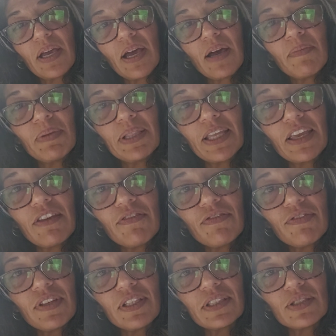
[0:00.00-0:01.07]
a belief?
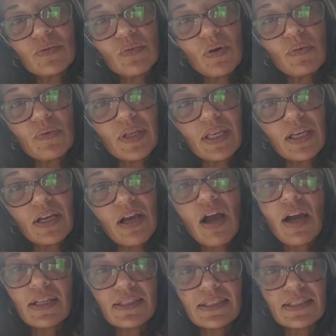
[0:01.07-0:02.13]
It's what we
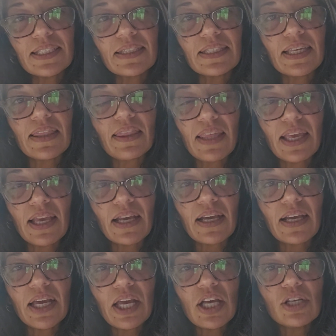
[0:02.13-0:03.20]
constantly think.
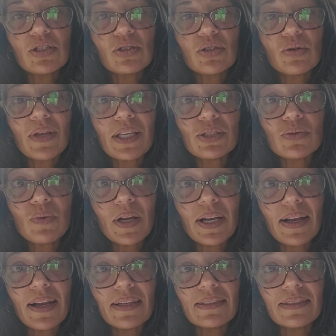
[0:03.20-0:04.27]
So guess what,
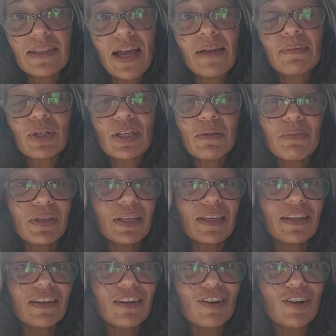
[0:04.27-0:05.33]
guys? I'm going to be here